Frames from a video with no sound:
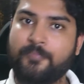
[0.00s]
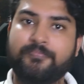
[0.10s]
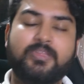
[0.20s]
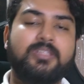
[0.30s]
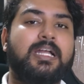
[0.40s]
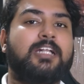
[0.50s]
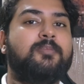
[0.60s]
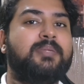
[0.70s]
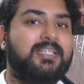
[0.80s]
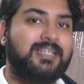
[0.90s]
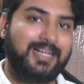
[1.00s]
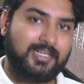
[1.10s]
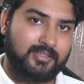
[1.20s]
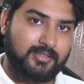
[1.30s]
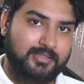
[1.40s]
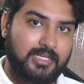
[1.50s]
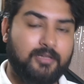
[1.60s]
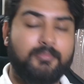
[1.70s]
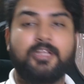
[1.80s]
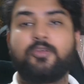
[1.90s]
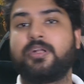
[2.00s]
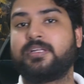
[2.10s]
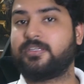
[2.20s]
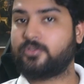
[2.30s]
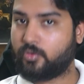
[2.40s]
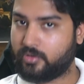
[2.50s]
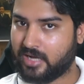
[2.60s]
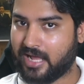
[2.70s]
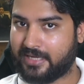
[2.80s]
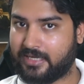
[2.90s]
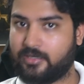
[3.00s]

then that will be great. That will bring your ATS score higher.